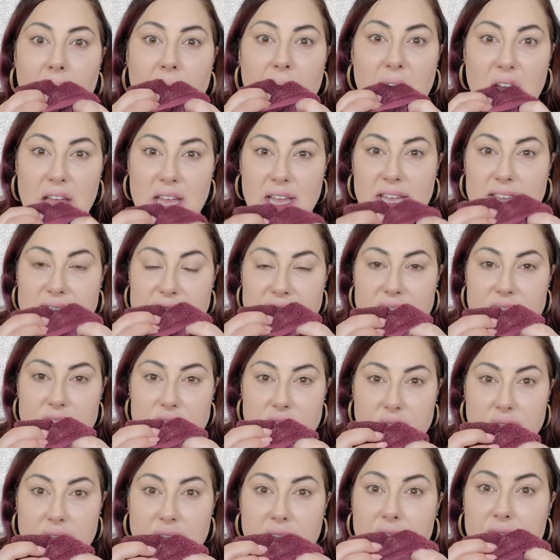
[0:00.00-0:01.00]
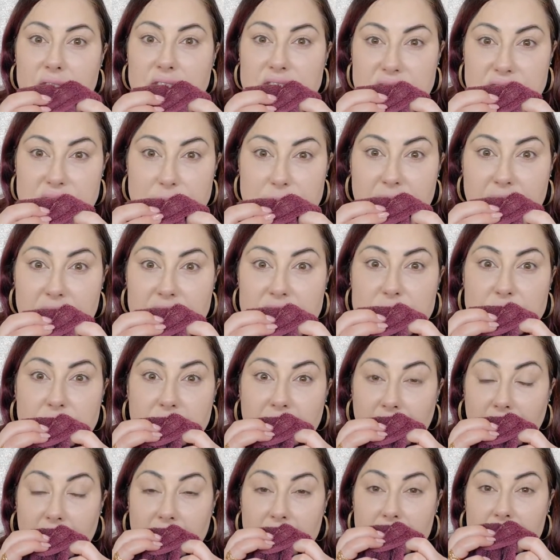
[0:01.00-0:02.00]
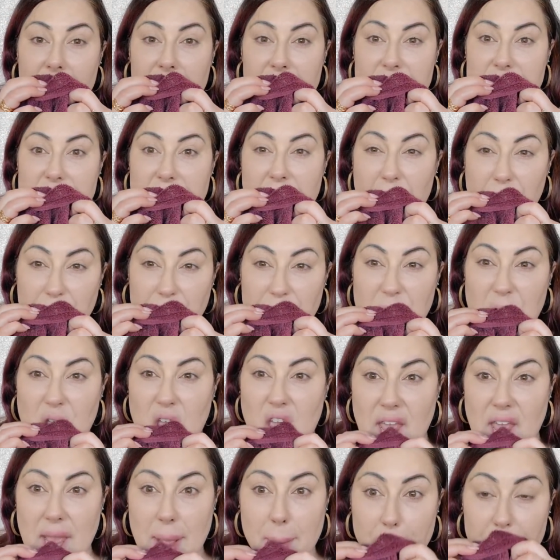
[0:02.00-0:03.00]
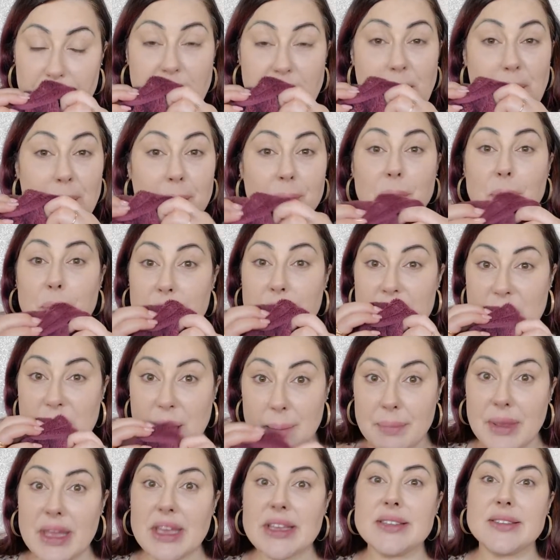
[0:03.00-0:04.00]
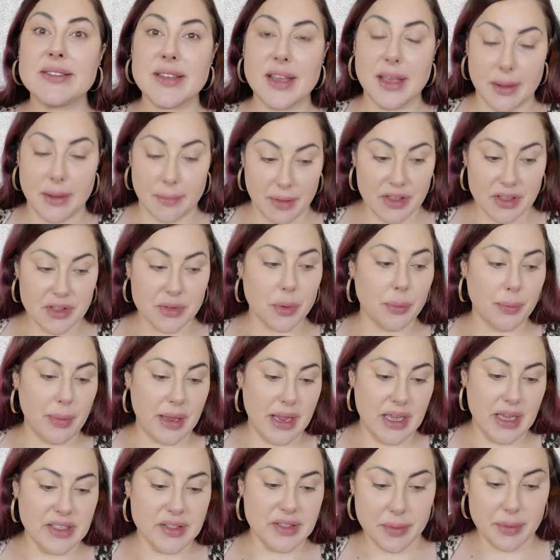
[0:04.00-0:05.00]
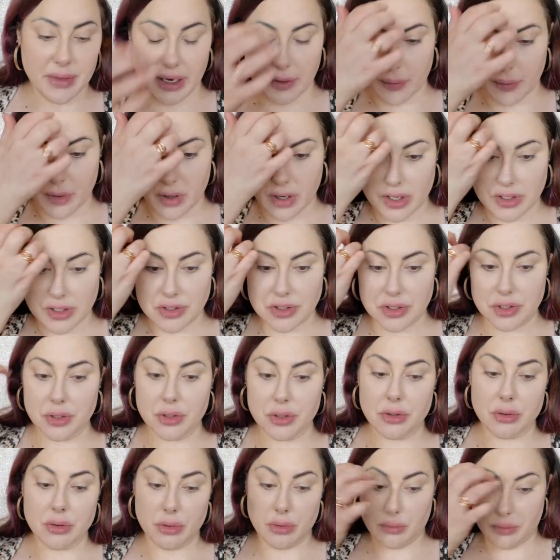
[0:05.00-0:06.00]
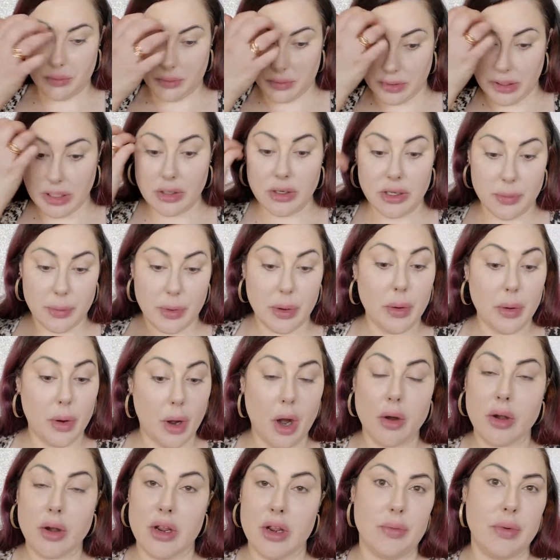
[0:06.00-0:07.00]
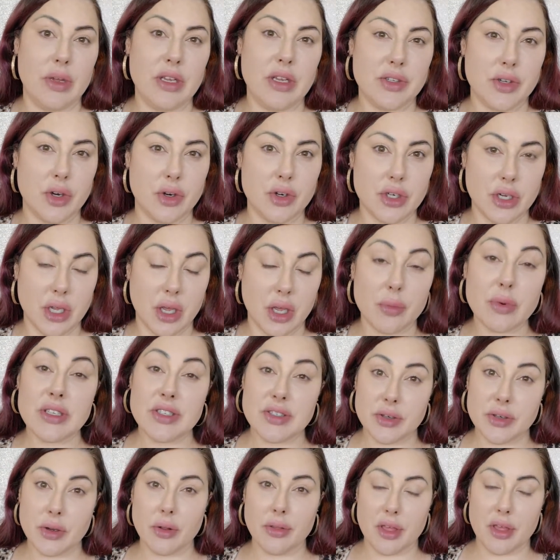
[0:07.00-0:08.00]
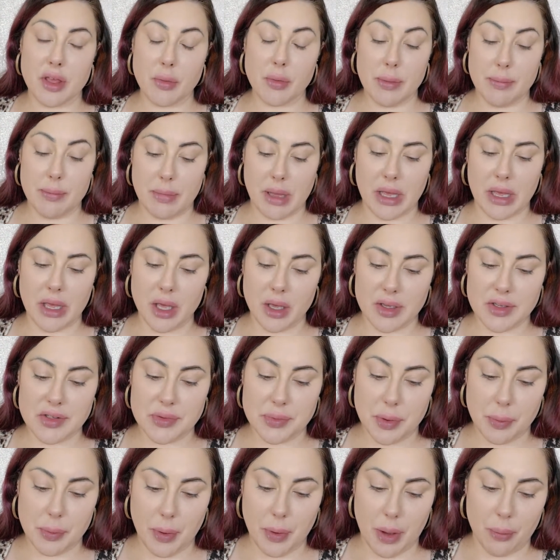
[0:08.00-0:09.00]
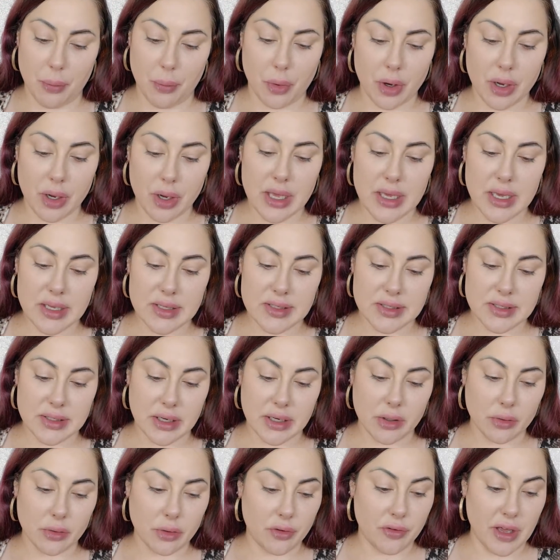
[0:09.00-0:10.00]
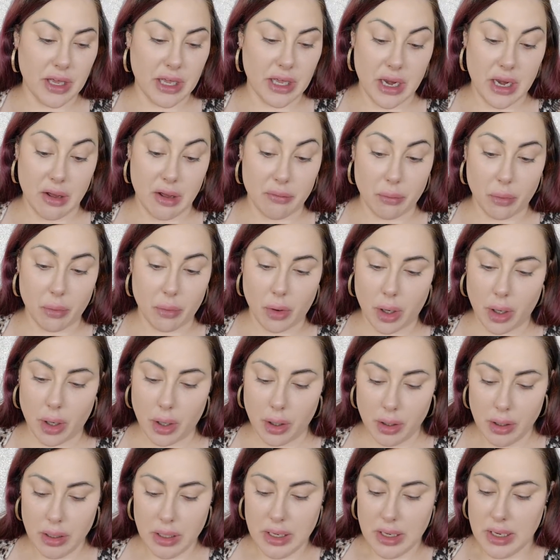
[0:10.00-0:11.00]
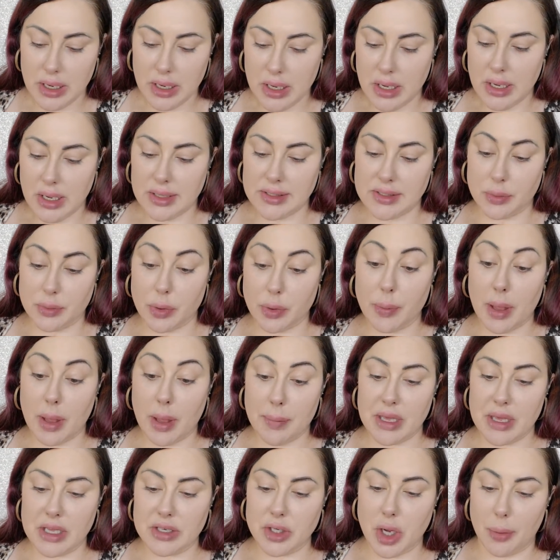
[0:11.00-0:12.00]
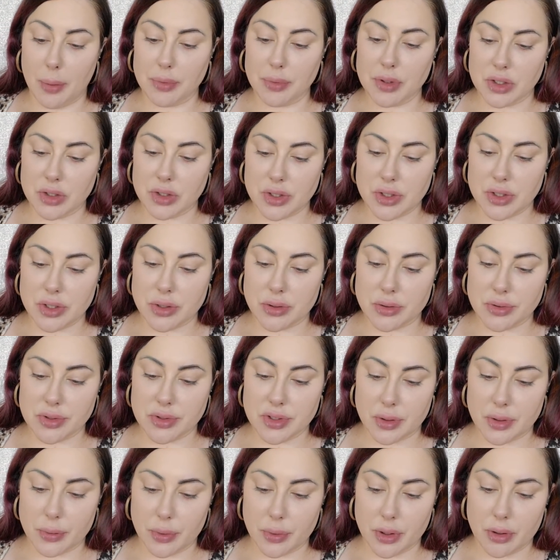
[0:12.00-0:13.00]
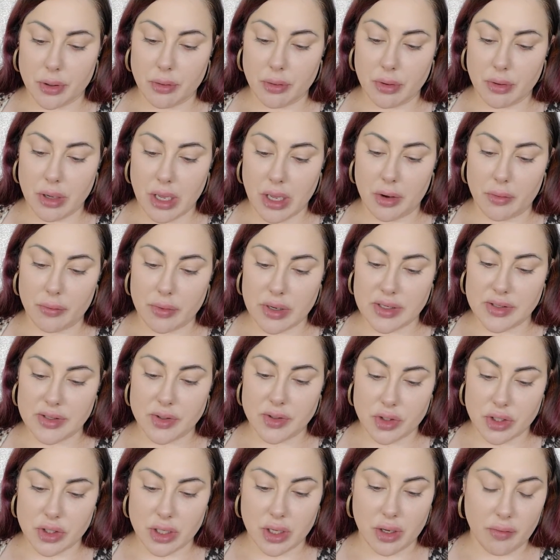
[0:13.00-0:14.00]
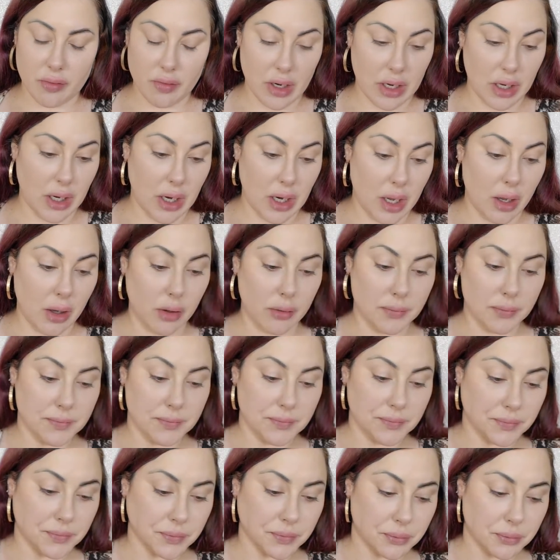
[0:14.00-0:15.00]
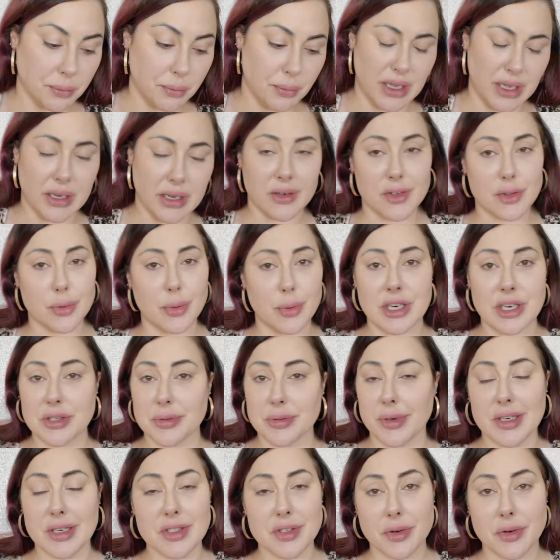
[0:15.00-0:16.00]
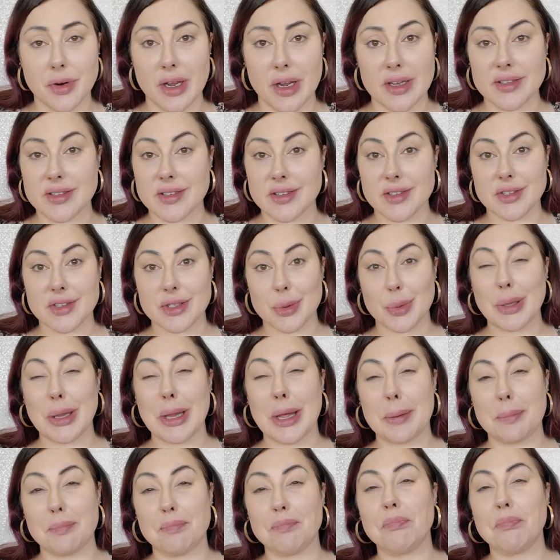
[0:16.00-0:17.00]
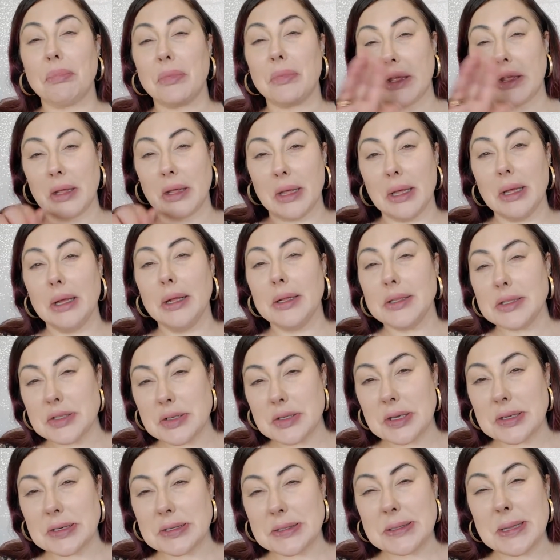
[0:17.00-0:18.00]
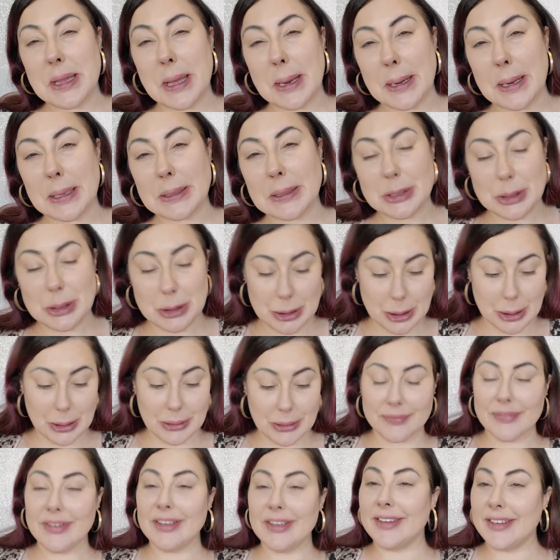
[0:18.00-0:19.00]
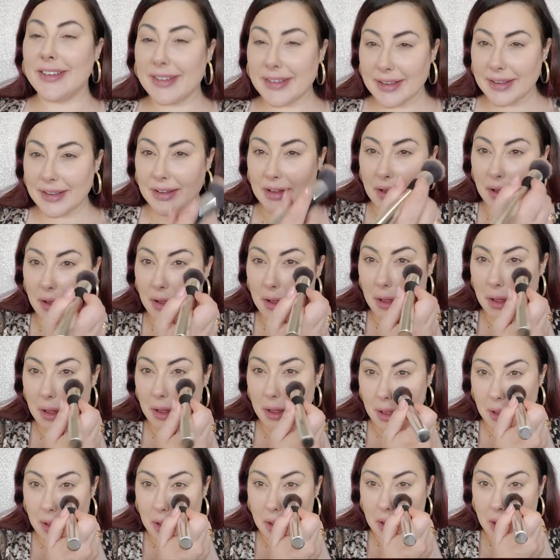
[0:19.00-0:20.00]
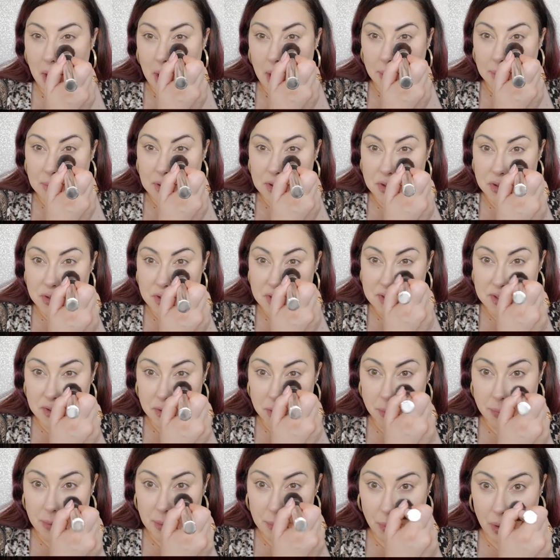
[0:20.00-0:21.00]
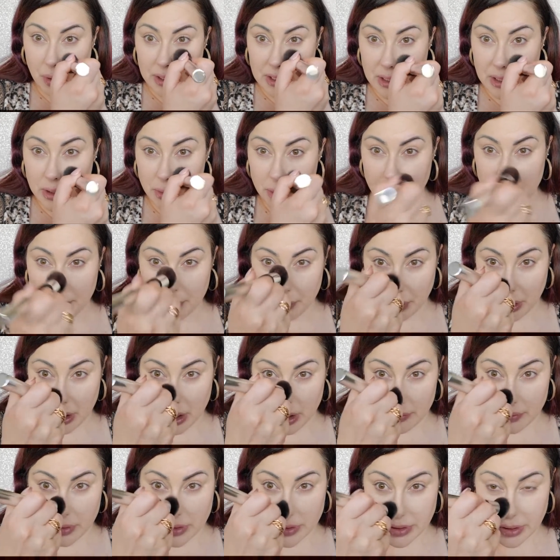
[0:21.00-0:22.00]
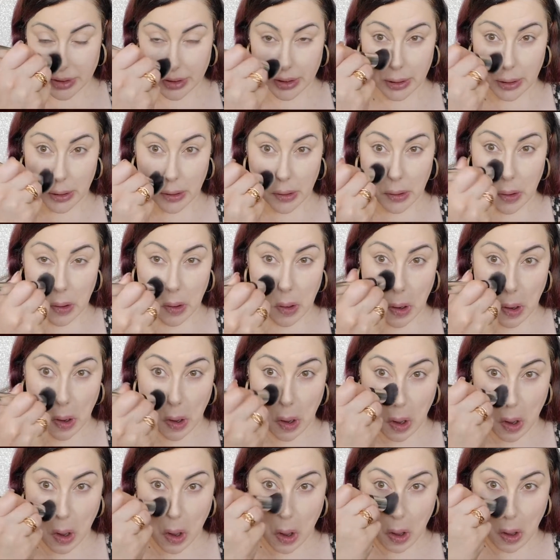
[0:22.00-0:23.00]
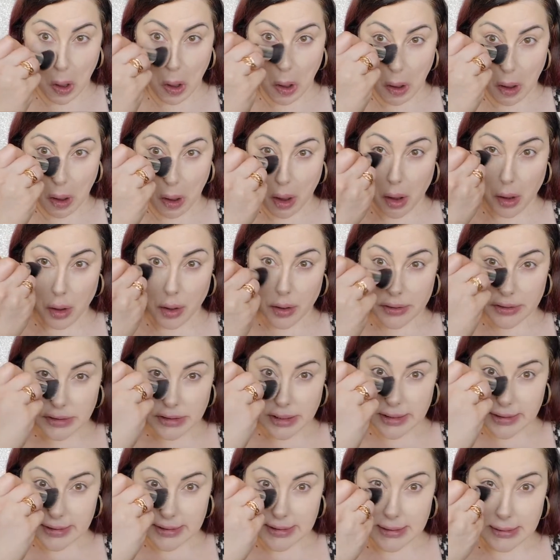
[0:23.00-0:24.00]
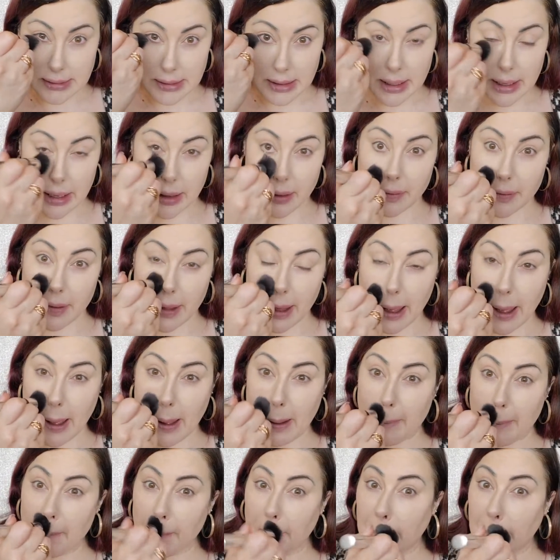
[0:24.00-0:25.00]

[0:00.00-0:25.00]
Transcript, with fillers: SJF says, my husband and I are adopting. That will be amazing. That's what my husband and I were going to do. Literally, we were already researching it. We still think we might because we want more kids, and I don't know if I could have more. So we might be adopting too. So we're kind of researching it right now. But 2020 is crazy. So we're like, let's look into that next year. I'm going to do just a little bit more. I need a little bit more coverage in here. Just like that.